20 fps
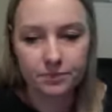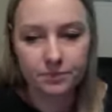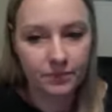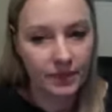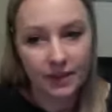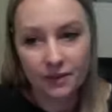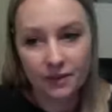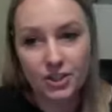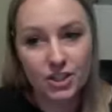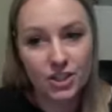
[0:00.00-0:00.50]

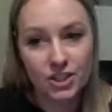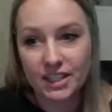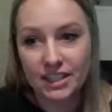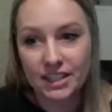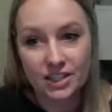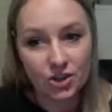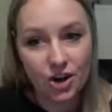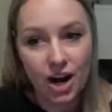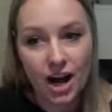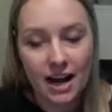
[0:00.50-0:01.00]
if it just
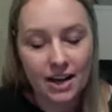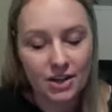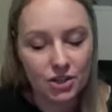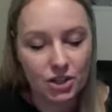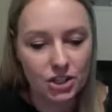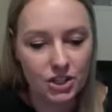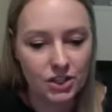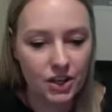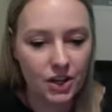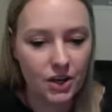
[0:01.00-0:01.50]
needs
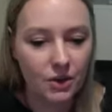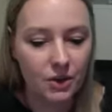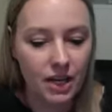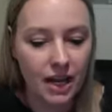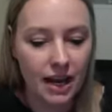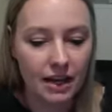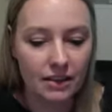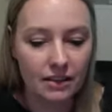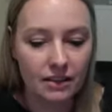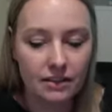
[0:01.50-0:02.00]
trashed. So
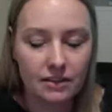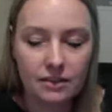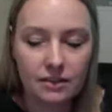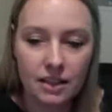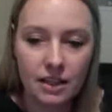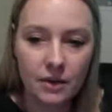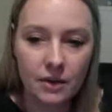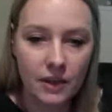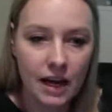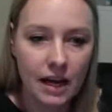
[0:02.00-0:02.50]
yeah,
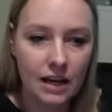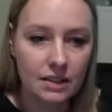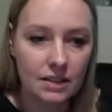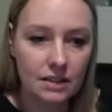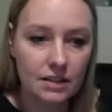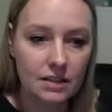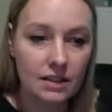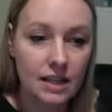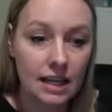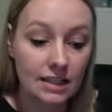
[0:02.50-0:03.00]

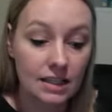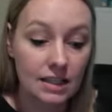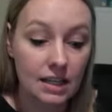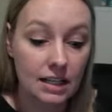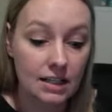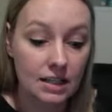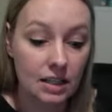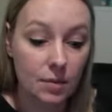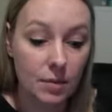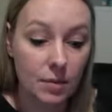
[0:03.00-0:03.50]
that's a
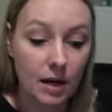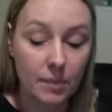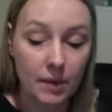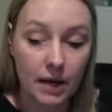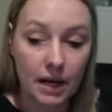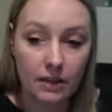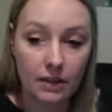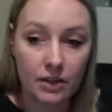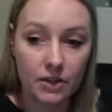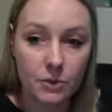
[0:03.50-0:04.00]
nice thing about
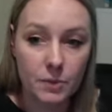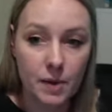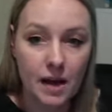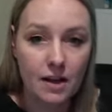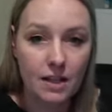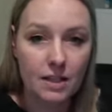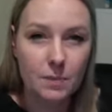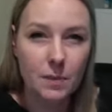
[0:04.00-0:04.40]
buying those pallets.